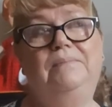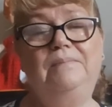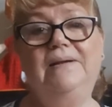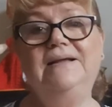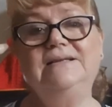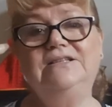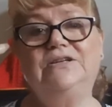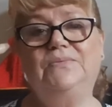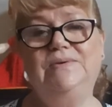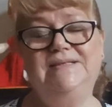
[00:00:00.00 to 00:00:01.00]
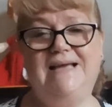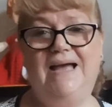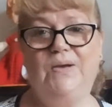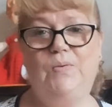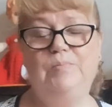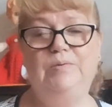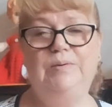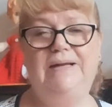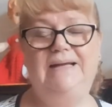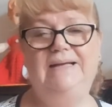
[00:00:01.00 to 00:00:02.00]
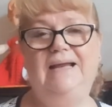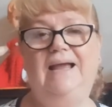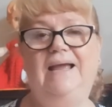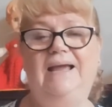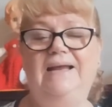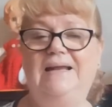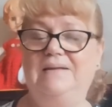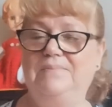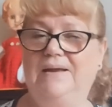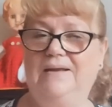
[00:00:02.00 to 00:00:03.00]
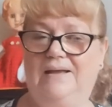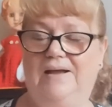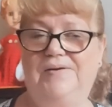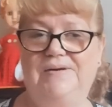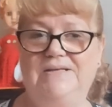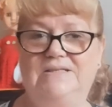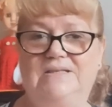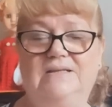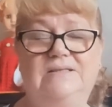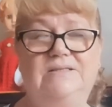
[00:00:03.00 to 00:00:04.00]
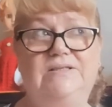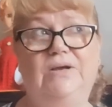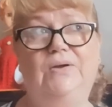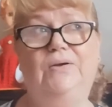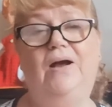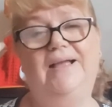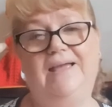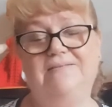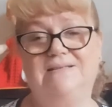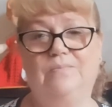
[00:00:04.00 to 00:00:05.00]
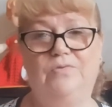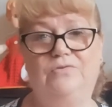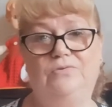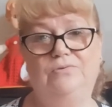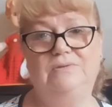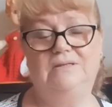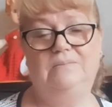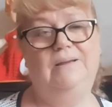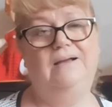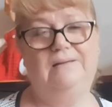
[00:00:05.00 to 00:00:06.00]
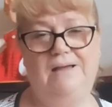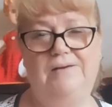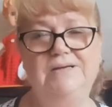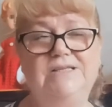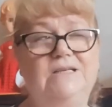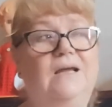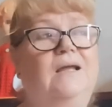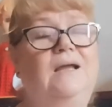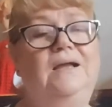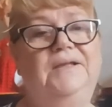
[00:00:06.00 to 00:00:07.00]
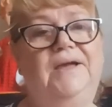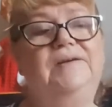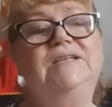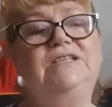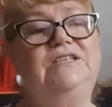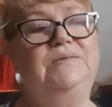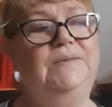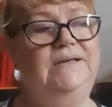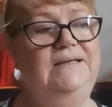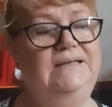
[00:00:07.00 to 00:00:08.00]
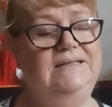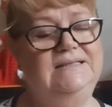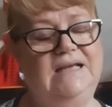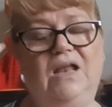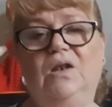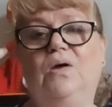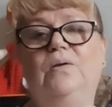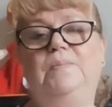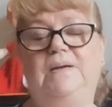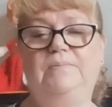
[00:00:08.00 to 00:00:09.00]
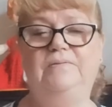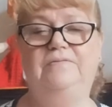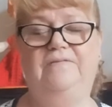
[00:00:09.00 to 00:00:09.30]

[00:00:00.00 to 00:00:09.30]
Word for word: March was aquamarine and it meant courage. So I gave some thought about courage. Courage to me is a lot of people